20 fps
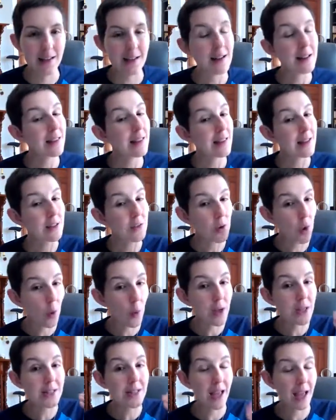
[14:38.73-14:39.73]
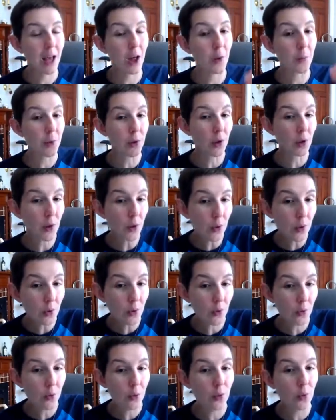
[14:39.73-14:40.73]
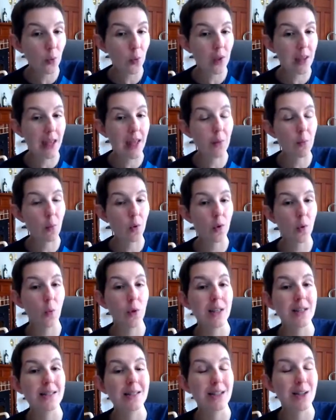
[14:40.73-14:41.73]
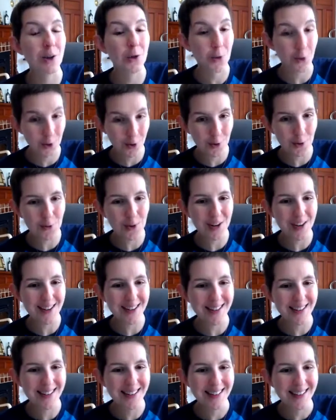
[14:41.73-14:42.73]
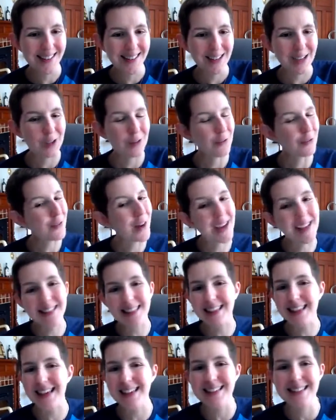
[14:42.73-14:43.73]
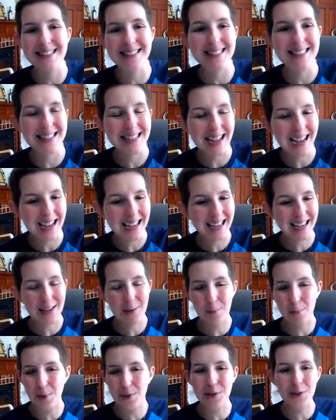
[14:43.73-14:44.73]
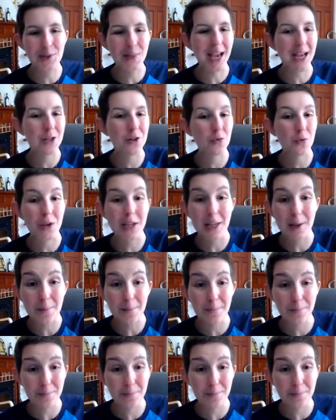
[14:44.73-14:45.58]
that is going to help you create more wins in your career and finally get unstuck and build that dream.